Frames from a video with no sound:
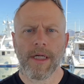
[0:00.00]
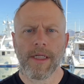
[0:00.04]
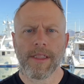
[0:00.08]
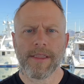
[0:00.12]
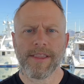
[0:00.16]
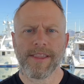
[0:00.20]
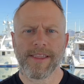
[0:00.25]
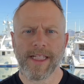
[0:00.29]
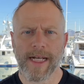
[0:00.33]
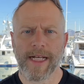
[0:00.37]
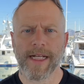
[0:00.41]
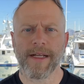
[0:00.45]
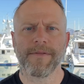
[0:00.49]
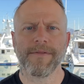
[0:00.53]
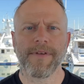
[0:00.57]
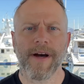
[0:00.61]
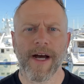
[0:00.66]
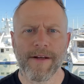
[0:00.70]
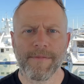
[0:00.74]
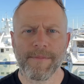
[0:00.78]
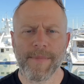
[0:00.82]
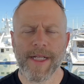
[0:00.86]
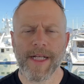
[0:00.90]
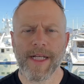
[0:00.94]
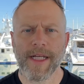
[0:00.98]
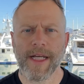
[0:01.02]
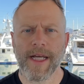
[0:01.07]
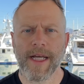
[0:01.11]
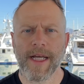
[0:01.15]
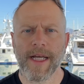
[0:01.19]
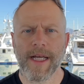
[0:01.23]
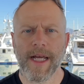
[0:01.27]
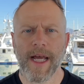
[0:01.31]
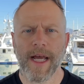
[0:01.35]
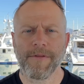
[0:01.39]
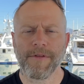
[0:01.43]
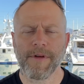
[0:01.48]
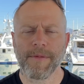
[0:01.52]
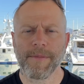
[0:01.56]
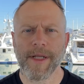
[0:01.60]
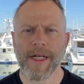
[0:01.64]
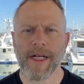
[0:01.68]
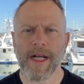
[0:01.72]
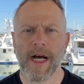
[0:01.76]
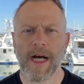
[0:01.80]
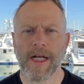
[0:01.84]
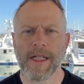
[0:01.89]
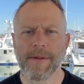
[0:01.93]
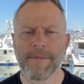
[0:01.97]
setting a 5 minute, every
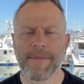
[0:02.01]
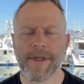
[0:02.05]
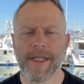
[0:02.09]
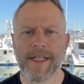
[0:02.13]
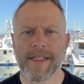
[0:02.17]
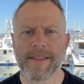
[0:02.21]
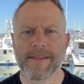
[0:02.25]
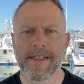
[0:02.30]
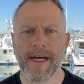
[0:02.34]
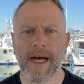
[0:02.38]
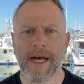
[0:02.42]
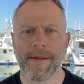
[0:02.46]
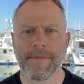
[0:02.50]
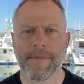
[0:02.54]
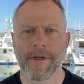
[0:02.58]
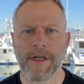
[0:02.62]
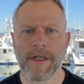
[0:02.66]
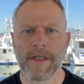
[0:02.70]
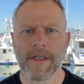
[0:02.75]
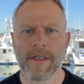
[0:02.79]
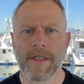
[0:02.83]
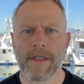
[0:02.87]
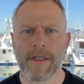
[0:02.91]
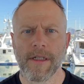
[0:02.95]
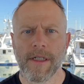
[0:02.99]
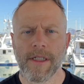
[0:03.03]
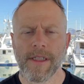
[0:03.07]
minute on the minute timer,